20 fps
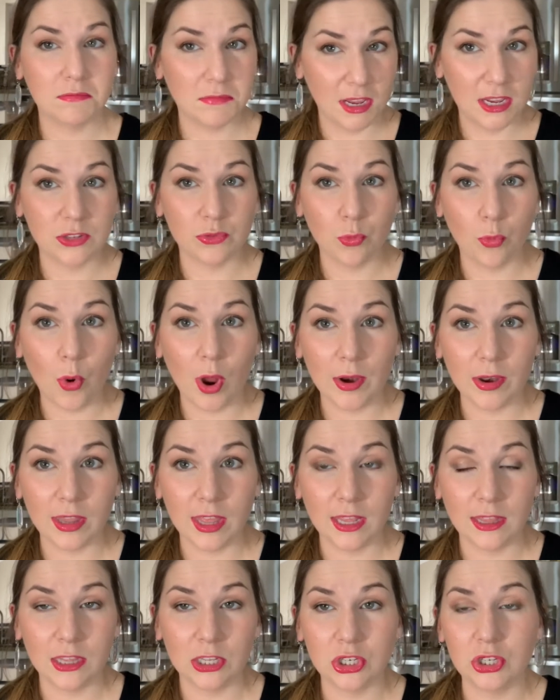is one
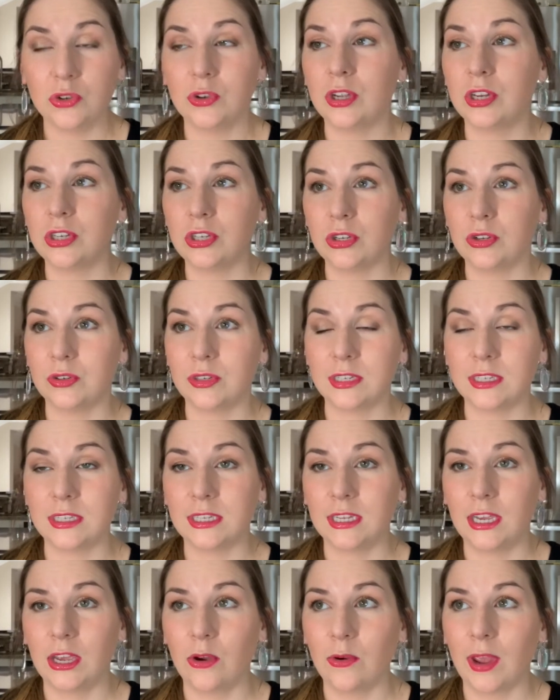thing that you can do to
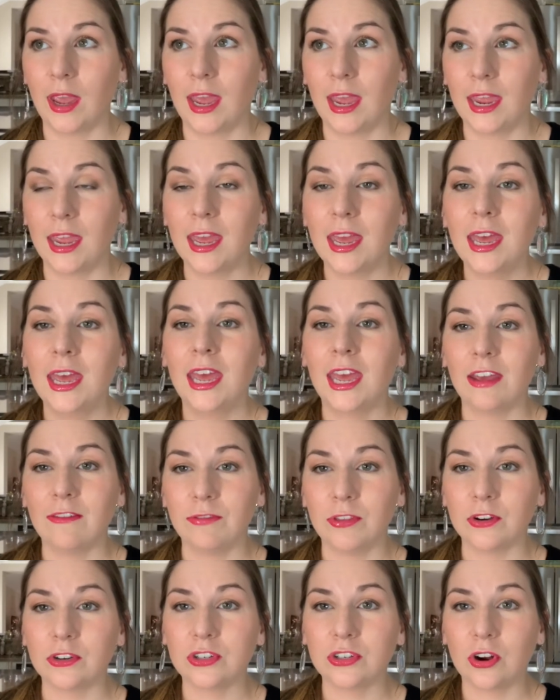see okay, if
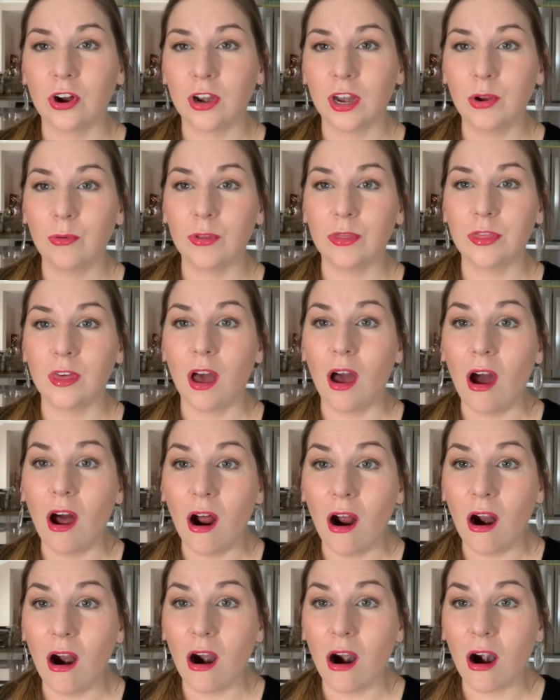they're starting with the
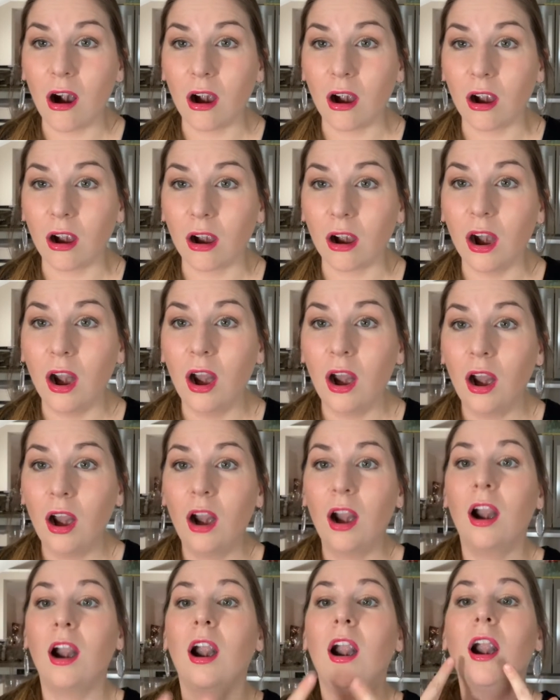R
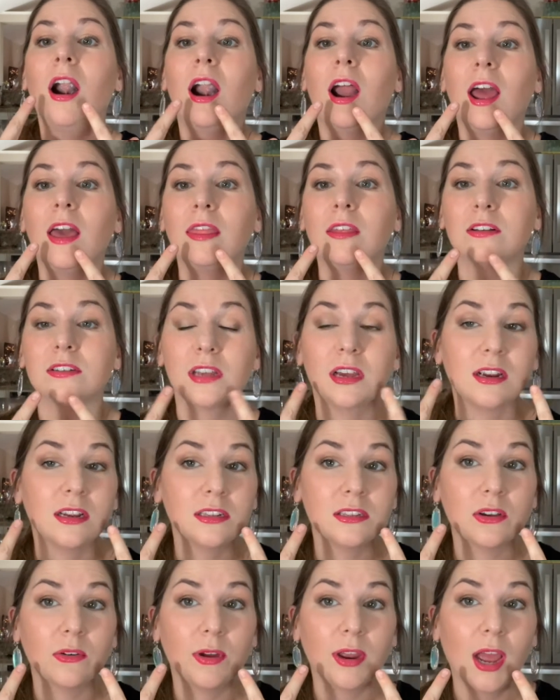and their tongue is
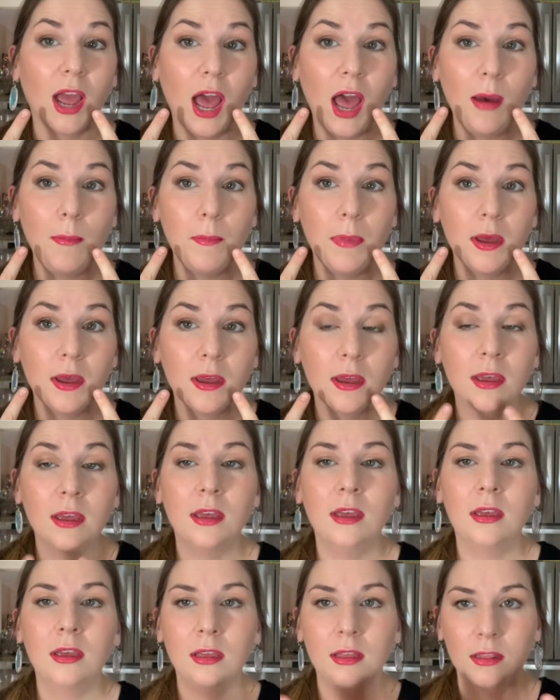going up,
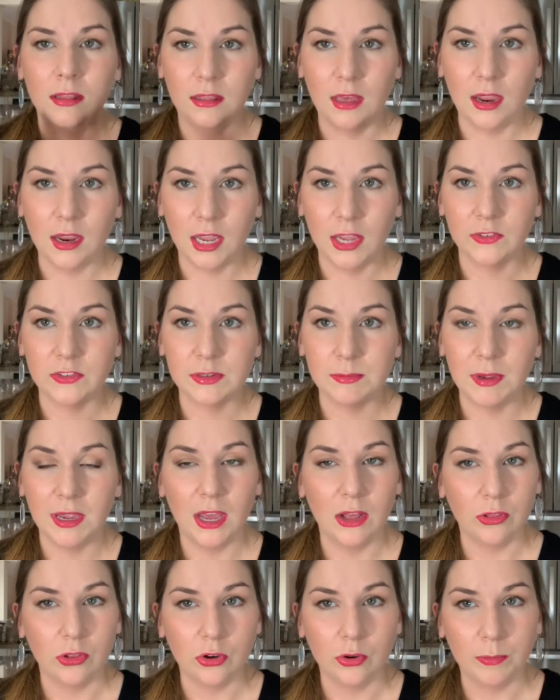that gives me a
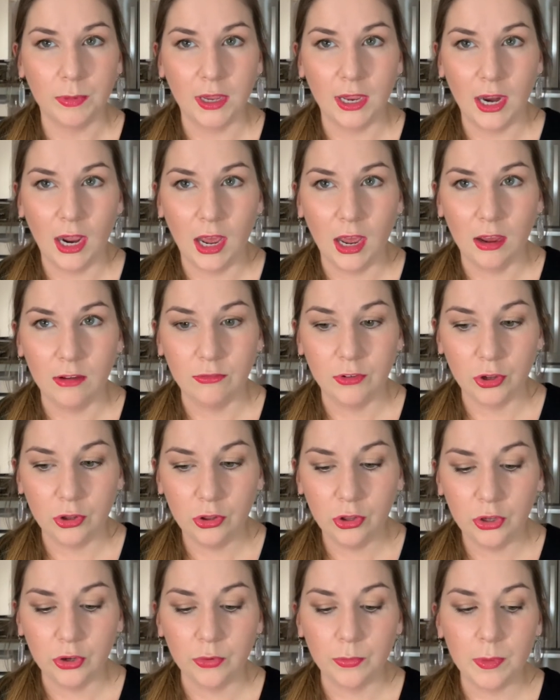little bit of a
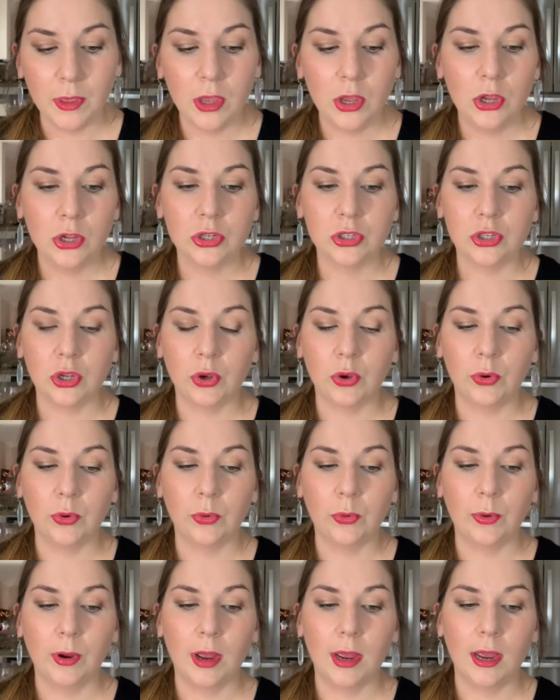clue.
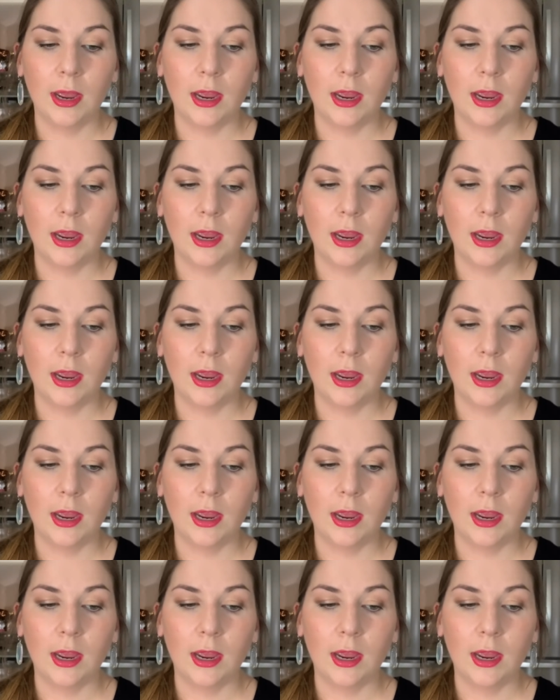So,